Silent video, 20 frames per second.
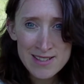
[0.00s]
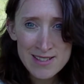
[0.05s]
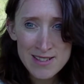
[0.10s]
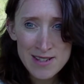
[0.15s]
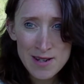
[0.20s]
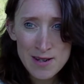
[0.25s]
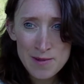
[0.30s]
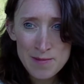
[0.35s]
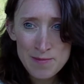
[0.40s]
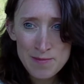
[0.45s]

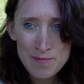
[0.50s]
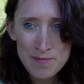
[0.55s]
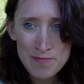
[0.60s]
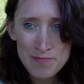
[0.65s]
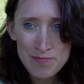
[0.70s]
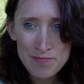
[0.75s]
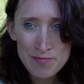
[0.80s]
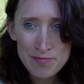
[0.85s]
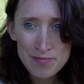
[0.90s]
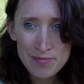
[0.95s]

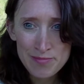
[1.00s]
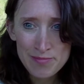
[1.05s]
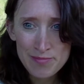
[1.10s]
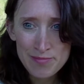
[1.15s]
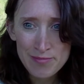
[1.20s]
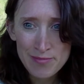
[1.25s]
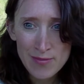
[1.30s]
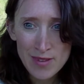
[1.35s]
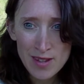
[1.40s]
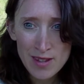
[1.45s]
and
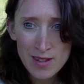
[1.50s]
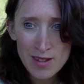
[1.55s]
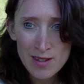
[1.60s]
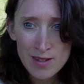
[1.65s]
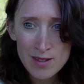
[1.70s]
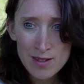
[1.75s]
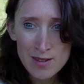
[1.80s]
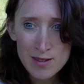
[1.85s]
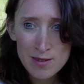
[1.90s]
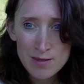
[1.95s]

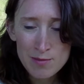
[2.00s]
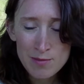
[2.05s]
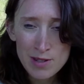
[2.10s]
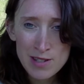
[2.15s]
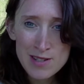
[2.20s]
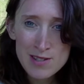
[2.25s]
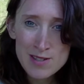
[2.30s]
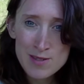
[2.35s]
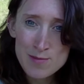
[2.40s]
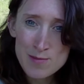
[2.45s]

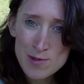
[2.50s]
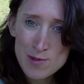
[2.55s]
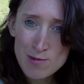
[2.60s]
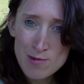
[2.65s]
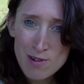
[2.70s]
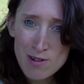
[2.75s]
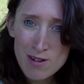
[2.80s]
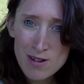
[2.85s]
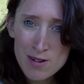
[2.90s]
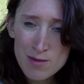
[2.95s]
please
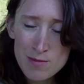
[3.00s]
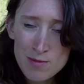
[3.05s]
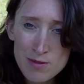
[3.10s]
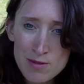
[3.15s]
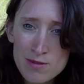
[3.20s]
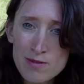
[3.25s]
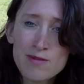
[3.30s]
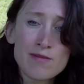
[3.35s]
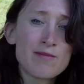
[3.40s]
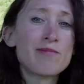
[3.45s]
subscribe,
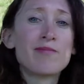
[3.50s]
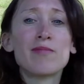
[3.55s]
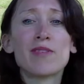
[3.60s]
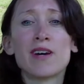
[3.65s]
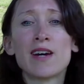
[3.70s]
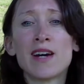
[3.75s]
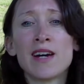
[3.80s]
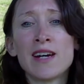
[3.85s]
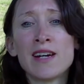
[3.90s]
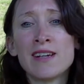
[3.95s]

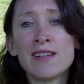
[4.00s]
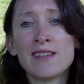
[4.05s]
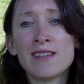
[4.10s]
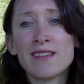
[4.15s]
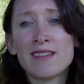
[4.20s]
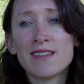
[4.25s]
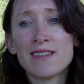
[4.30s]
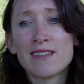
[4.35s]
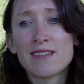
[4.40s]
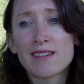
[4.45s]

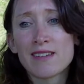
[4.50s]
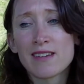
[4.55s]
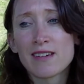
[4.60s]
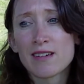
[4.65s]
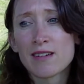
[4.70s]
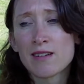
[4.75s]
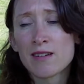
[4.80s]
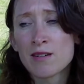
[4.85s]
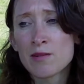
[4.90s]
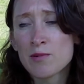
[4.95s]
and
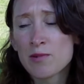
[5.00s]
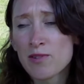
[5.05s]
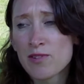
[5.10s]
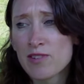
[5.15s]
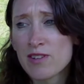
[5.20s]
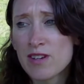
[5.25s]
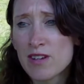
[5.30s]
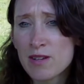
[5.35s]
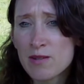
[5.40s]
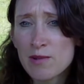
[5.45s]
I will
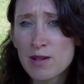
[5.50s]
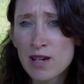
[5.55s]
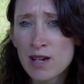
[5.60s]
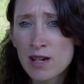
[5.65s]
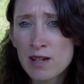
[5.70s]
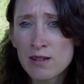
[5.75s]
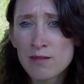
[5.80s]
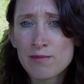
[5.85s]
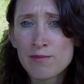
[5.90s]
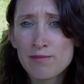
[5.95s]
see you
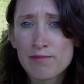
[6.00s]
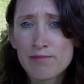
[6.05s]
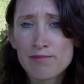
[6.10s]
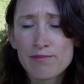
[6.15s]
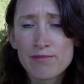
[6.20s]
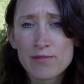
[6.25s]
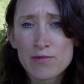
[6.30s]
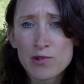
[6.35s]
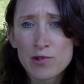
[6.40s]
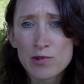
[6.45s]
again
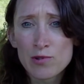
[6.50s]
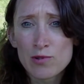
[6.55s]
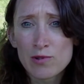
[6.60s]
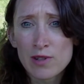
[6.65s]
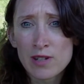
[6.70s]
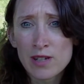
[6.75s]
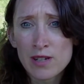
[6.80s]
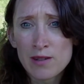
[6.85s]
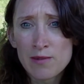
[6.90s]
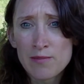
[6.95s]

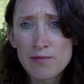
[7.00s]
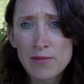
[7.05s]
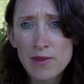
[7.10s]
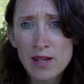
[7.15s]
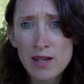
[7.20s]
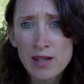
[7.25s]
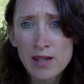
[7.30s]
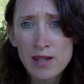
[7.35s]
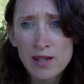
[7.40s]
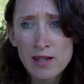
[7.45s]
shortly
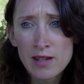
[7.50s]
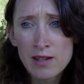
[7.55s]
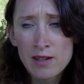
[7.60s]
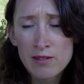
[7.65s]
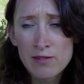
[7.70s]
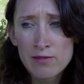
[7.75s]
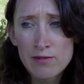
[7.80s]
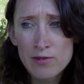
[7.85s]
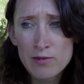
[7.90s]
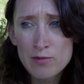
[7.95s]

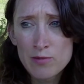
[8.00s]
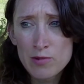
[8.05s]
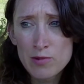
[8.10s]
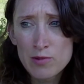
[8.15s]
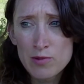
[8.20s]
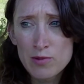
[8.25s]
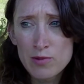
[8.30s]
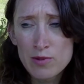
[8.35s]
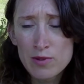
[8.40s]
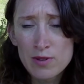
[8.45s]
for
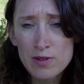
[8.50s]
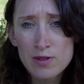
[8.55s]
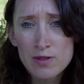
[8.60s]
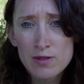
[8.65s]
more